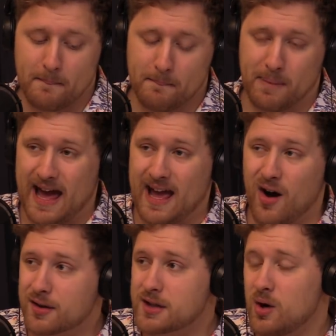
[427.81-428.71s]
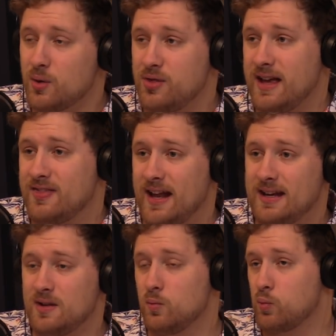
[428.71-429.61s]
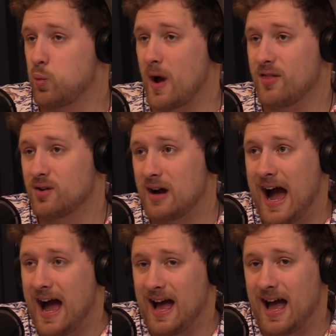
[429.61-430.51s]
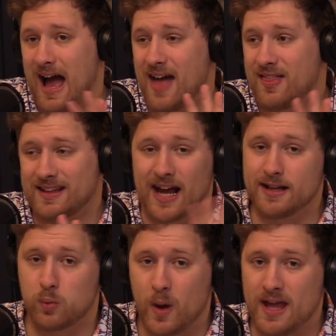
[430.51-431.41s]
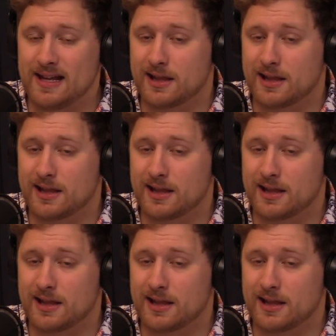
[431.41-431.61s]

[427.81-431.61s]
But I also think that I think the Titans win,